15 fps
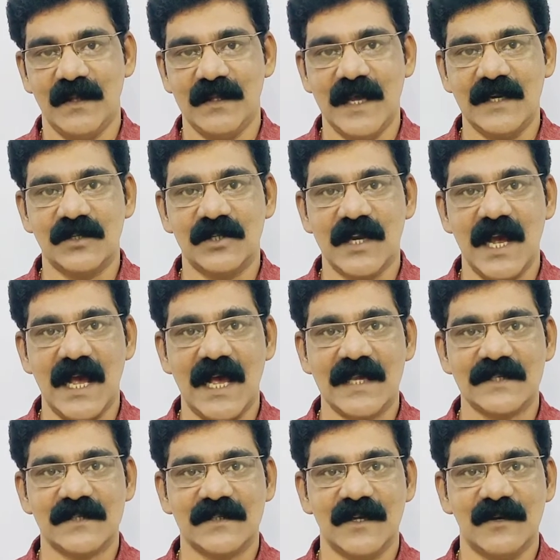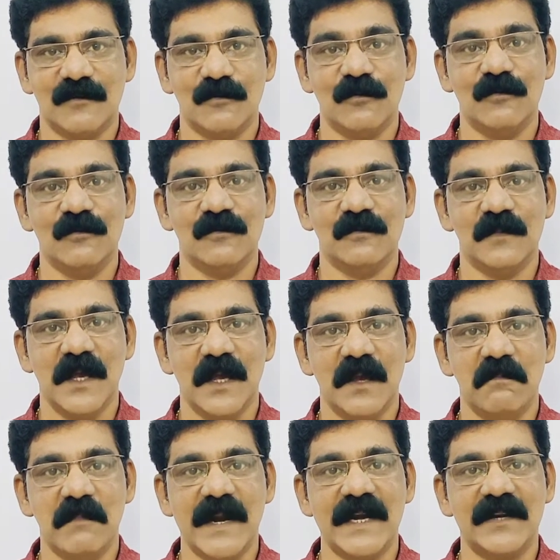Then she asked her, "Who
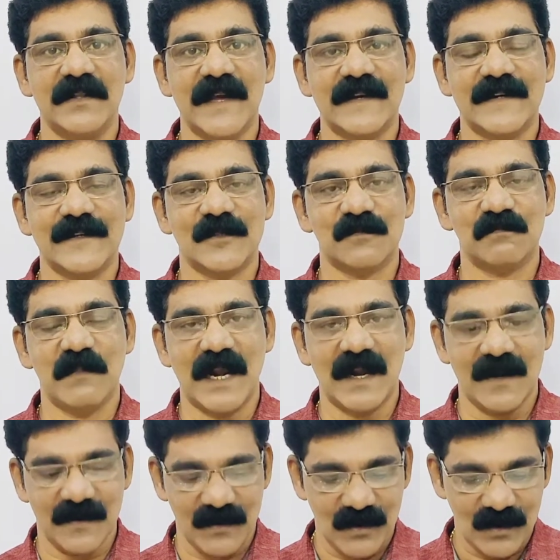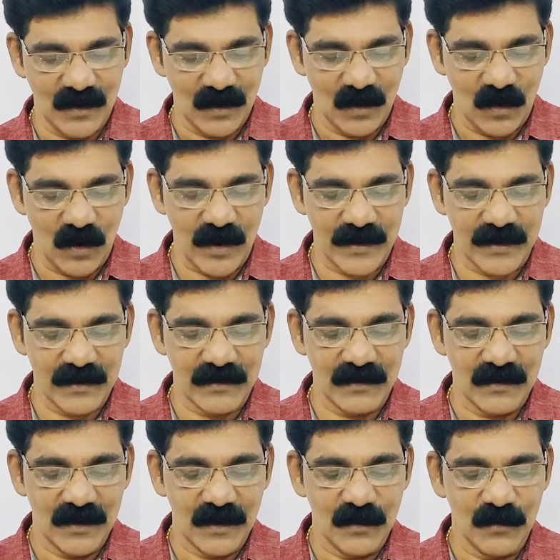made that smell, or
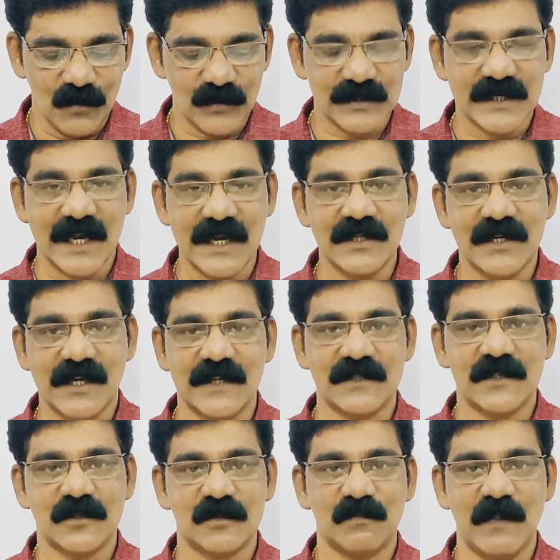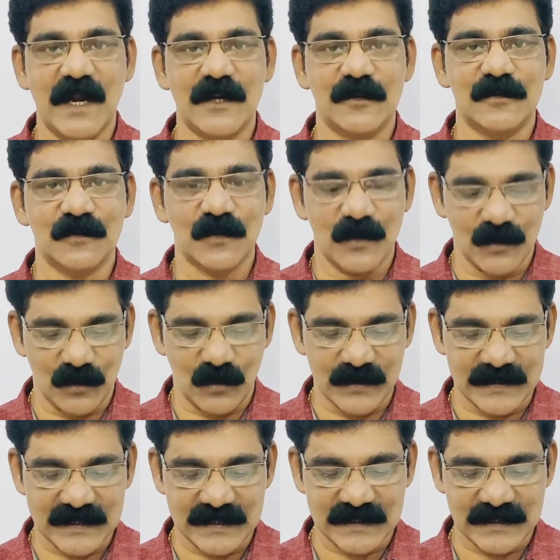who changed his smell to
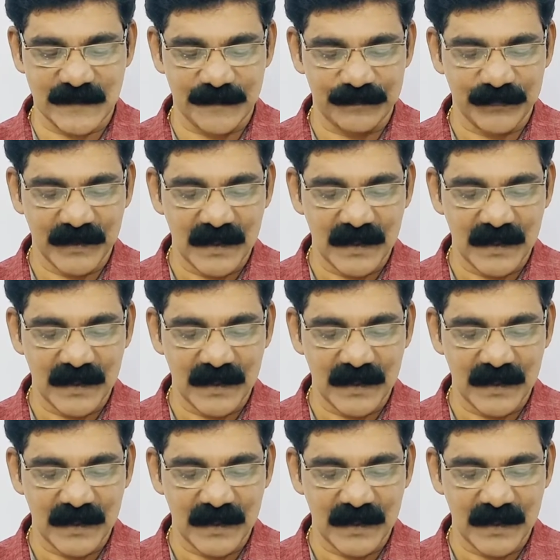roses?"